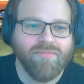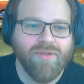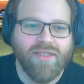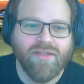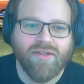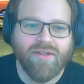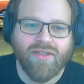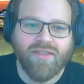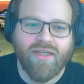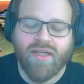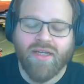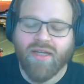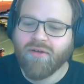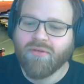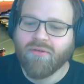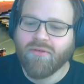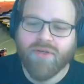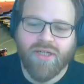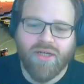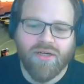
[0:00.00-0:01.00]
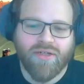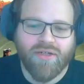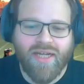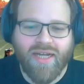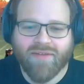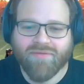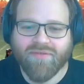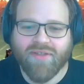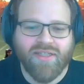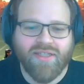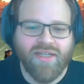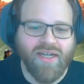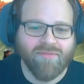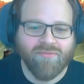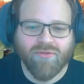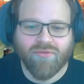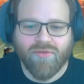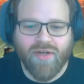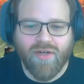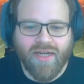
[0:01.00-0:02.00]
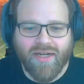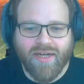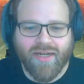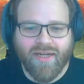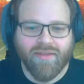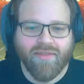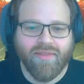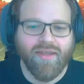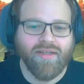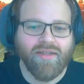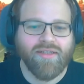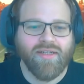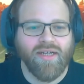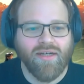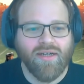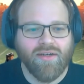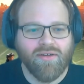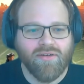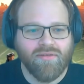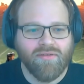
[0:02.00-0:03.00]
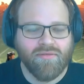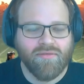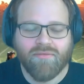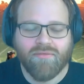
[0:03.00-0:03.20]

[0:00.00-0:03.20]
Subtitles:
because we don't have the time to write anything down.